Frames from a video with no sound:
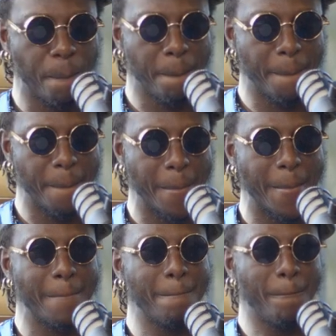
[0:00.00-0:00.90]
played
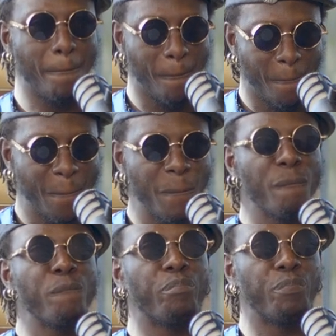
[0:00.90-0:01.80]
us
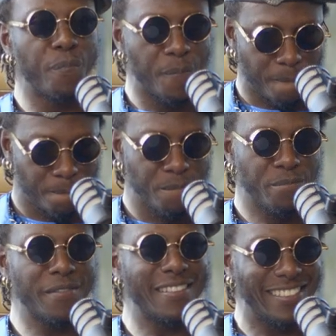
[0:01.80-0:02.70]
amazing. The best
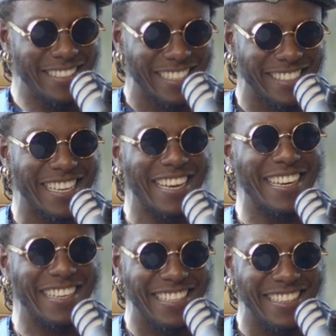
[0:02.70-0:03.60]
concert ever, acoustic. Yes,
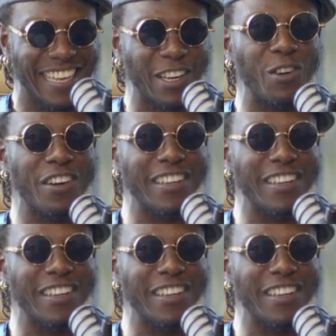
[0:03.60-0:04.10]
sir. in that CC2,